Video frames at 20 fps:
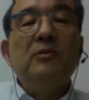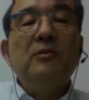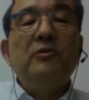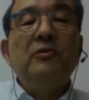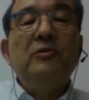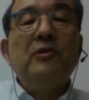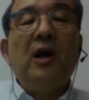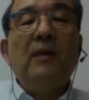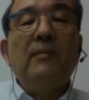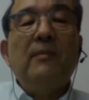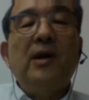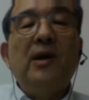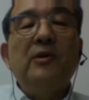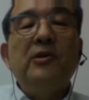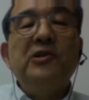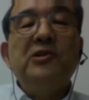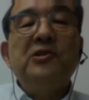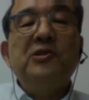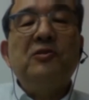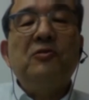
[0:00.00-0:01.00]
do you have a
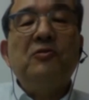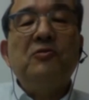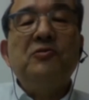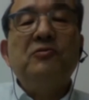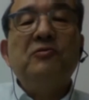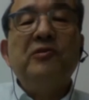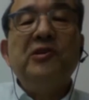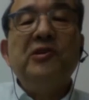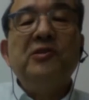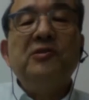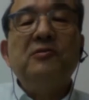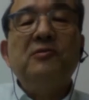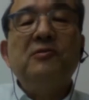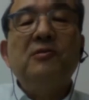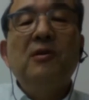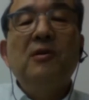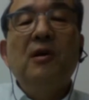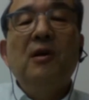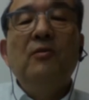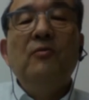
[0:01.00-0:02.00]
resource list
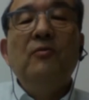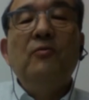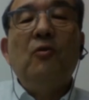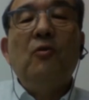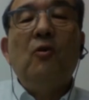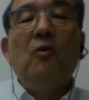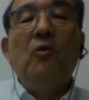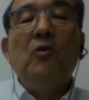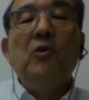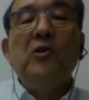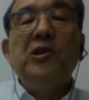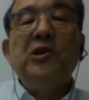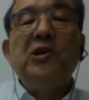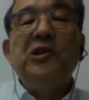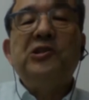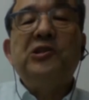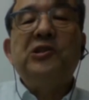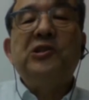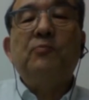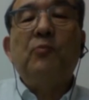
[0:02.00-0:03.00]
for
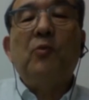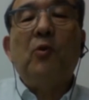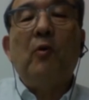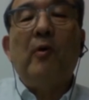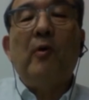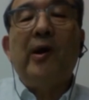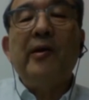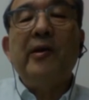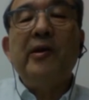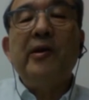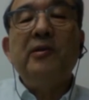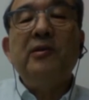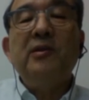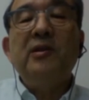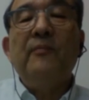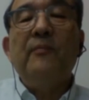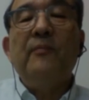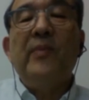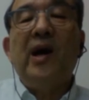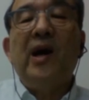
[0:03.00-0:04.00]
exploring
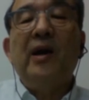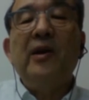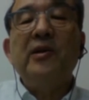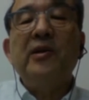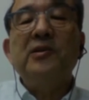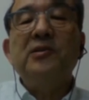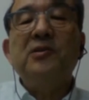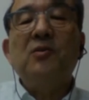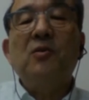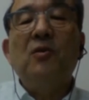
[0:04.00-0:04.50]
the various